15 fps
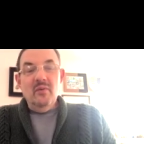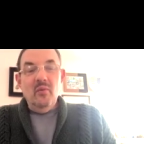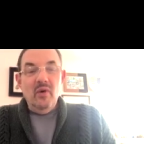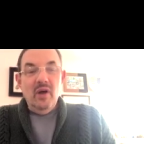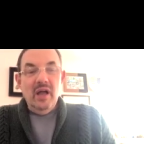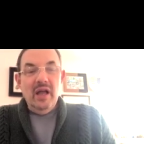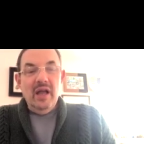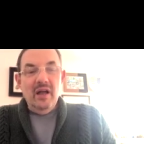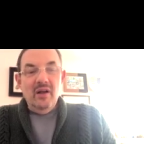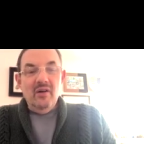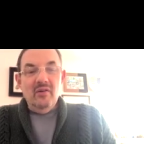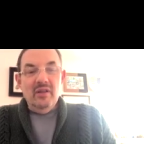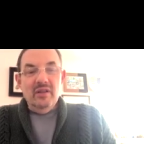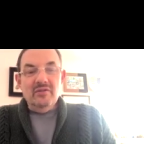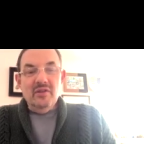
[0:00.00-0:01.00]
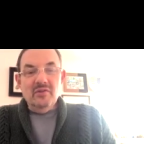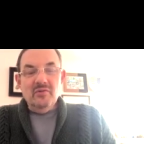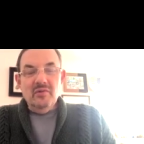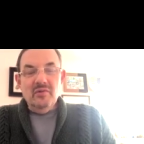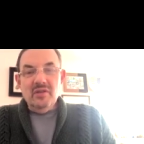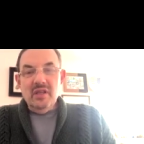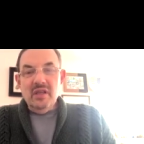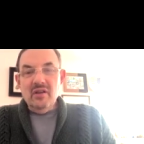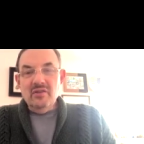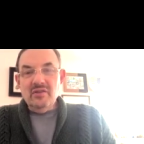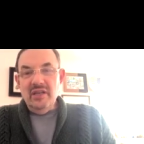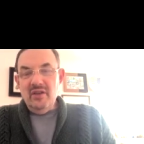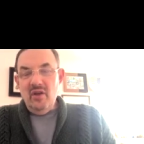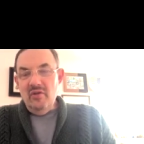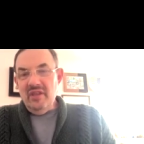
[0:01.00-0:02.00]
Wow, that's interesting. Because
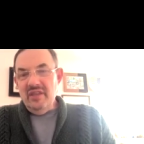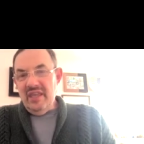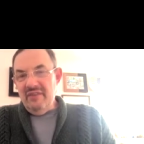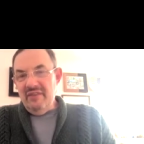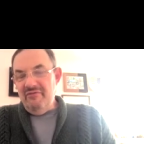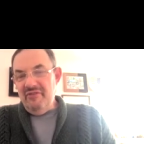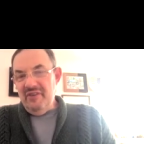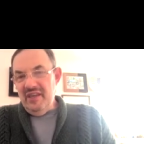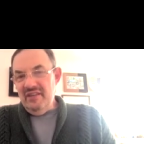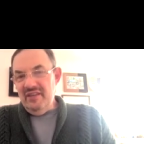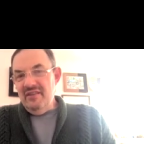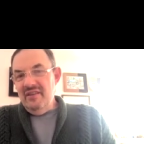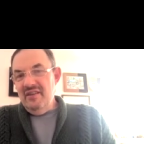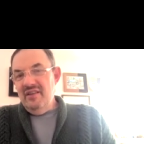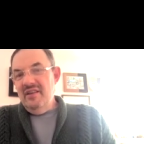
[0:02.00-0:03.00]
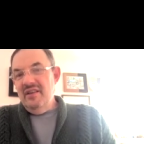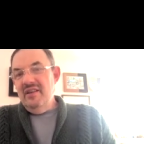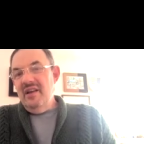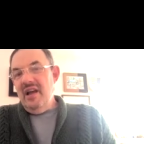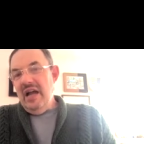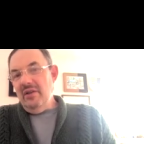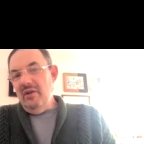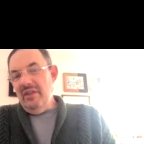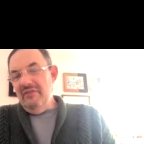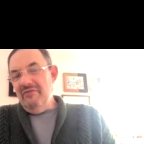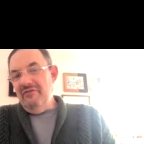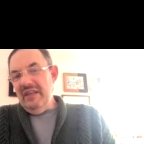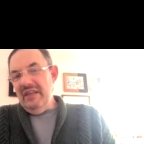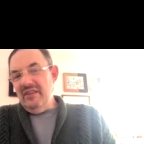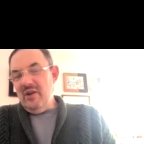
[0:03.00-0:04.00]
I know they feed
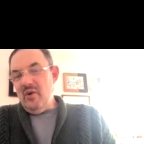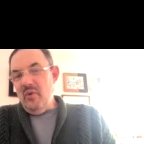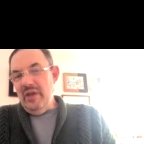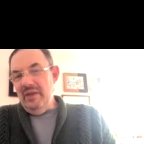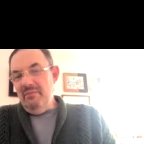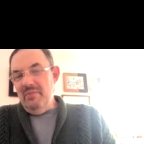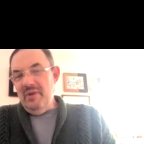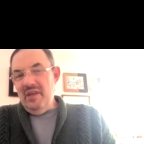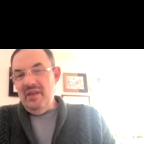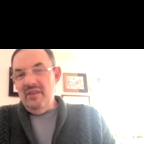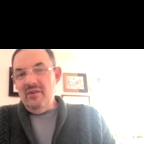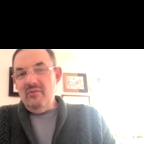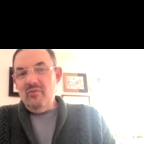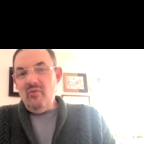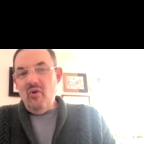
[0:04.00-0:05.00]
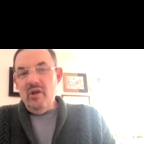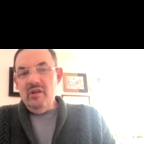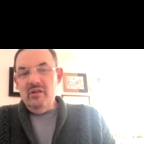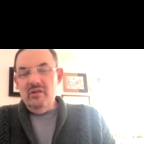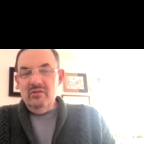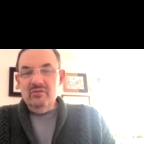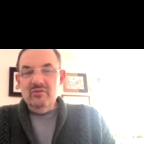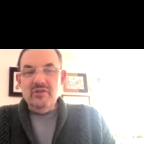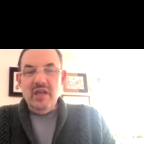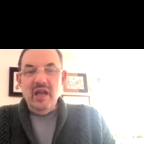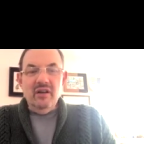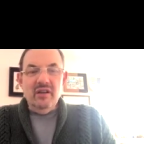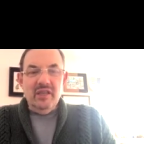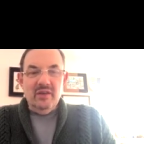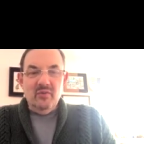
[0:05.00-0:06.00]
the queen bee the royal
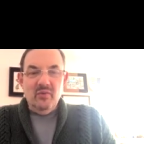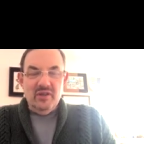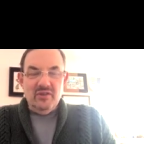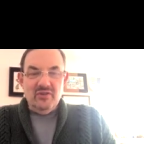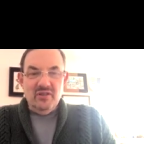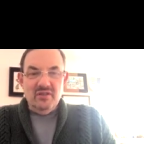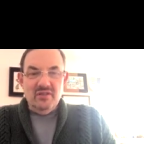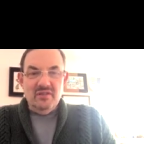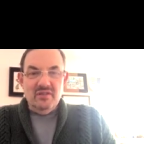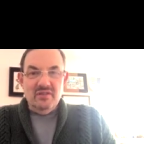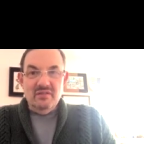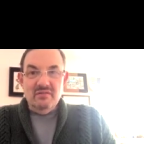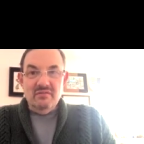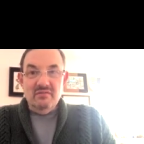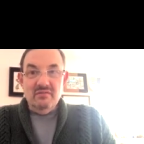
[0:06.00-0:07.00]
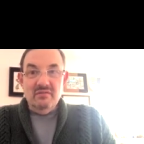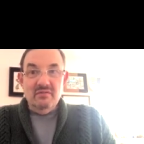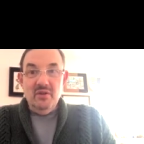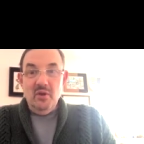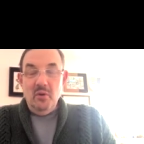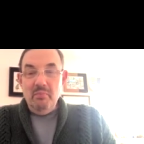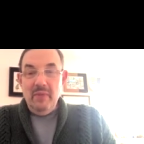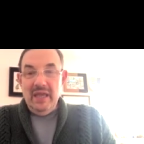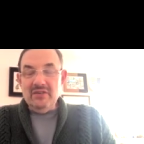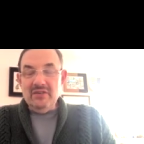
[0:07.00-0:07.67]
jelly, which is, makes